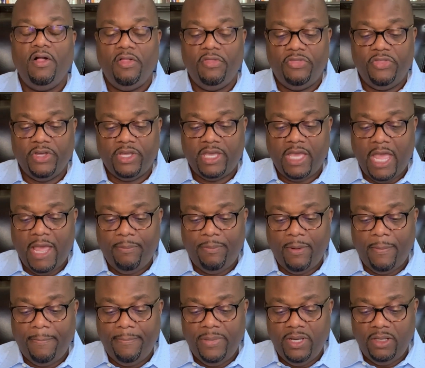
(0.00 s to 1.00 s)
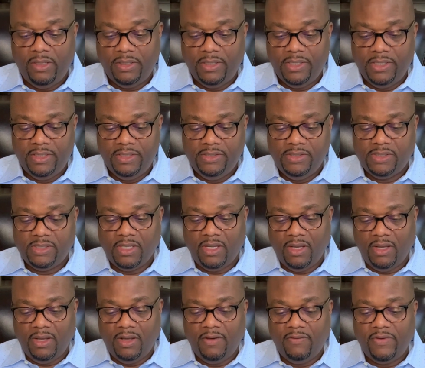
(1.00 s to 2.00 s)
the capabilities
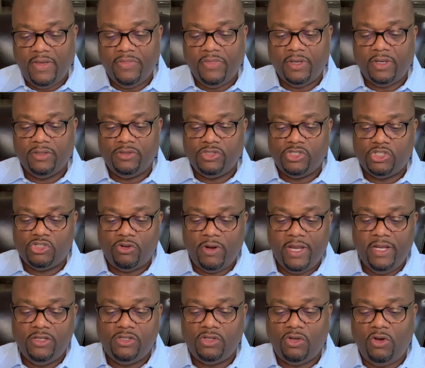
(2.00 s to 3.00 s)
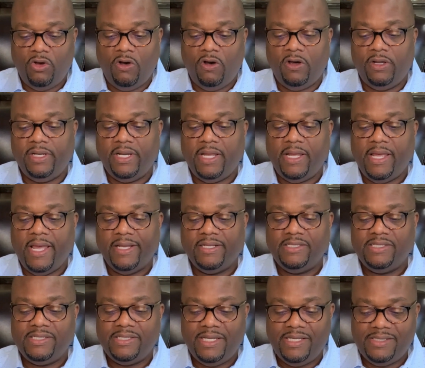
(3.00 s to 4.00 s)
of and the constraints on
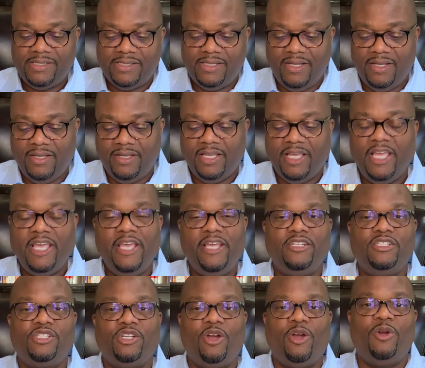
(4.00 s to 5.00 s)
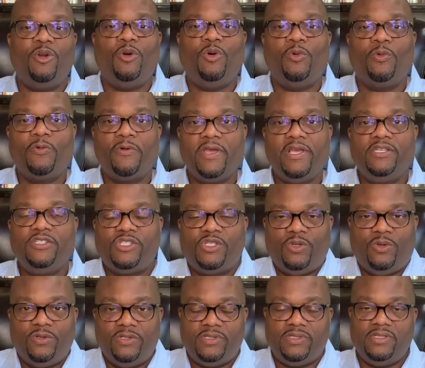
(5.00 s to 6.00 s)
existing internal
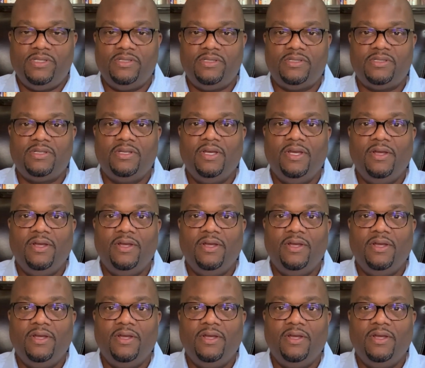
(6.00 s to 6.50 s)
resources,